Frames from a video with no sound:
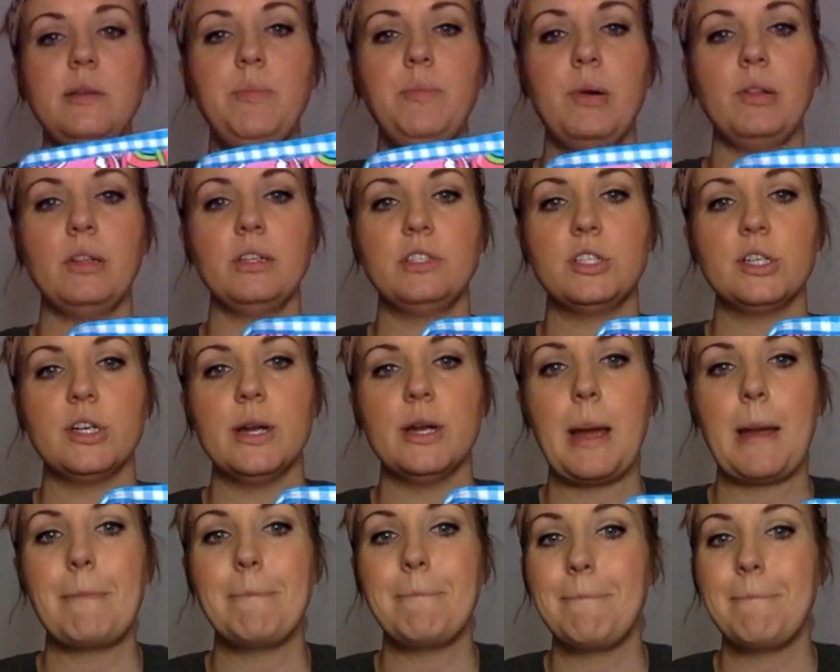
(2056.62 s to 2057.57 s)

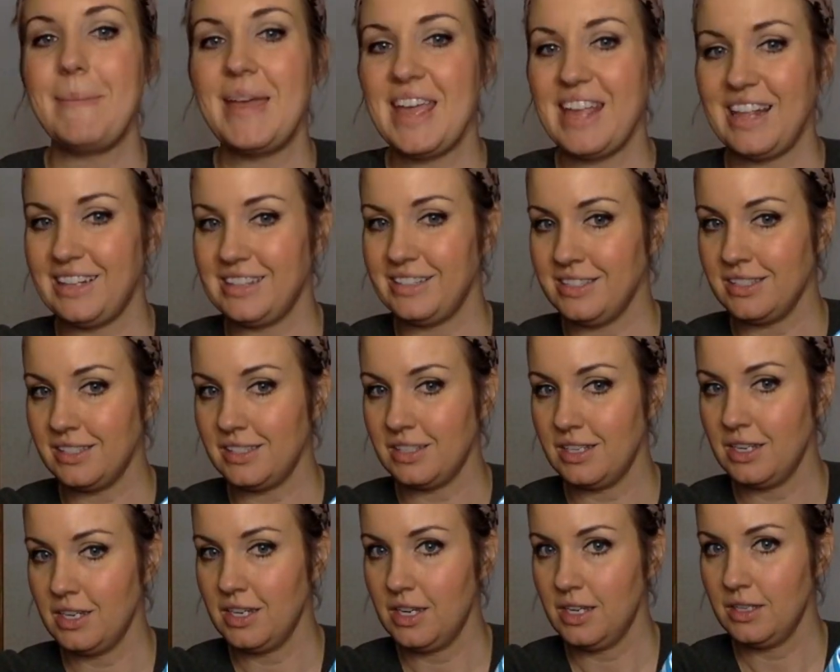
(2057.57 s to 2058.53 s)
Pulitzer men's
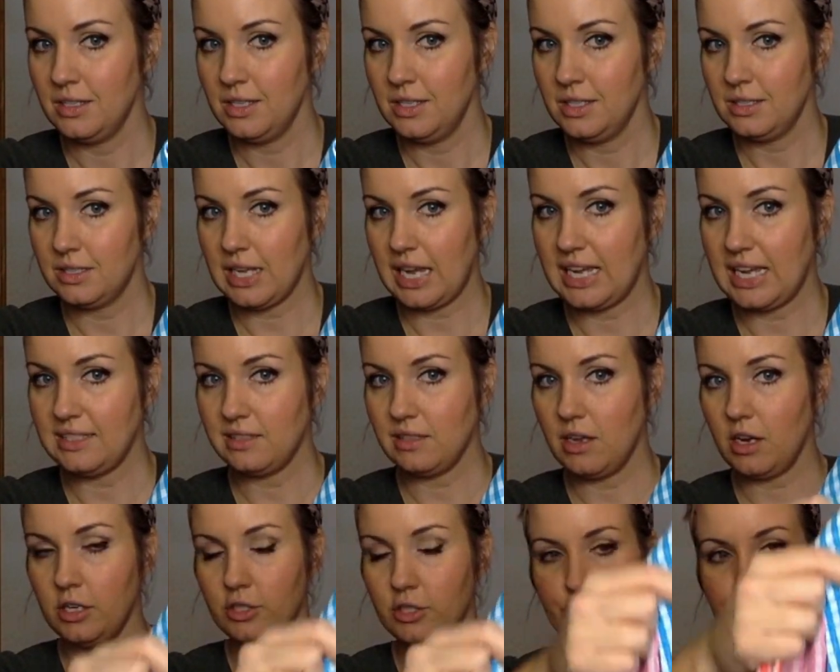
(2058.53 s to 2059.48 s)
size
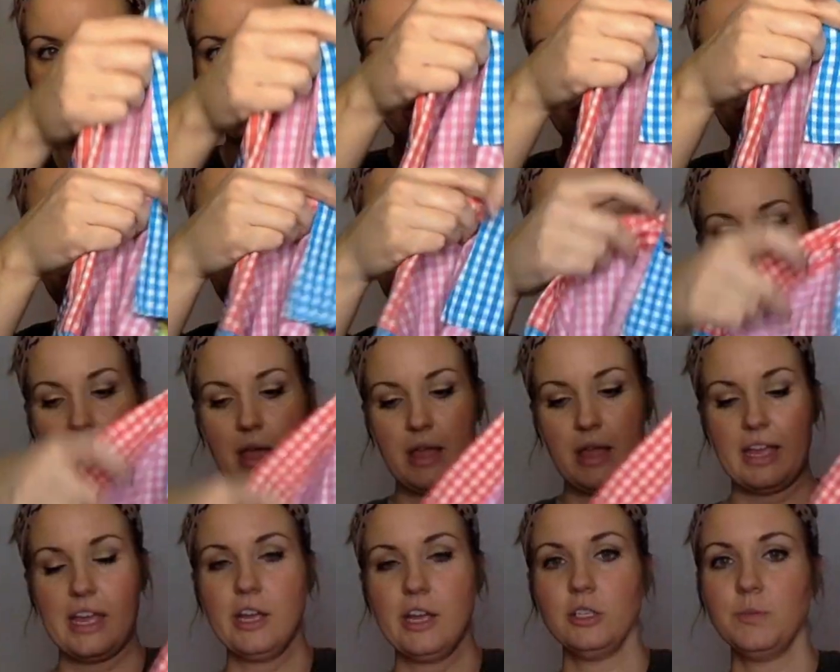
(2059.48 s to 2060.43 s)
large shirt.
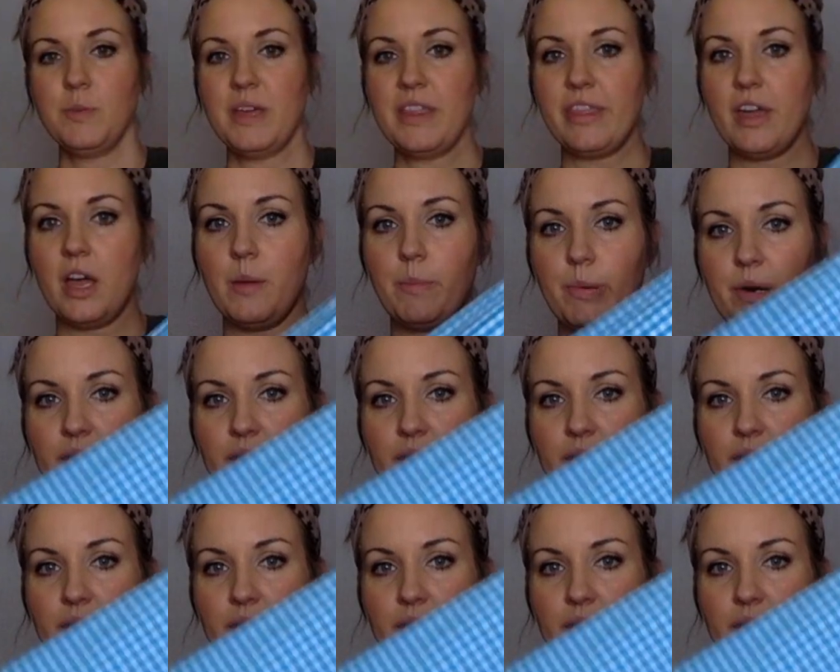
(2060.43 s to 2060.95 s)
Here's my thought